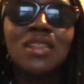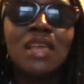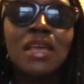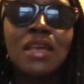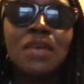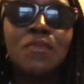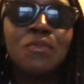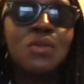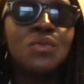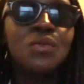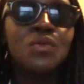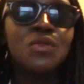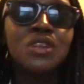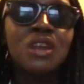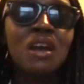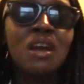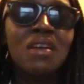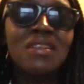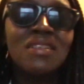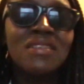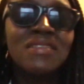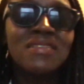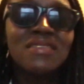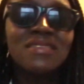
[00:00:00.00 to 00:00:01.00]
Like we were
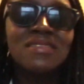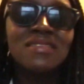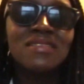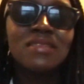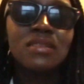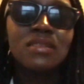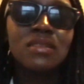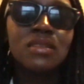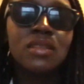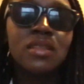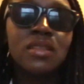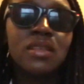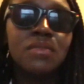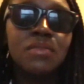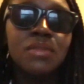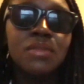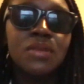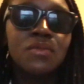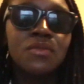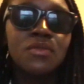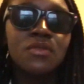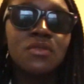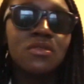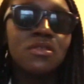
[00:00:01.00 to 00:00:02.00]
non-existent to them.
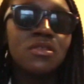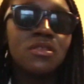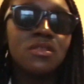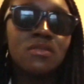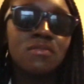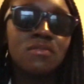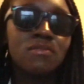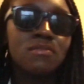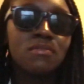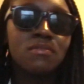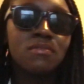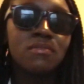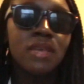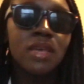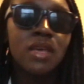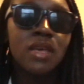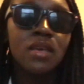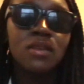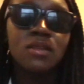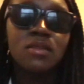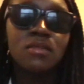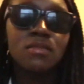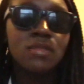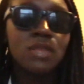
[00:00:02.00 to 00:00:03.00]
It was
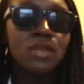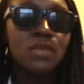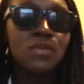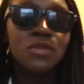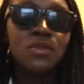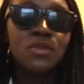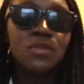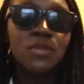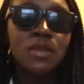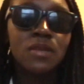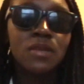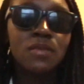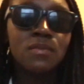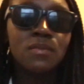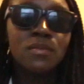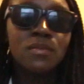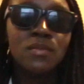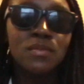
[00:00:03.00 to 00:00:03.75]
meh. It was meh.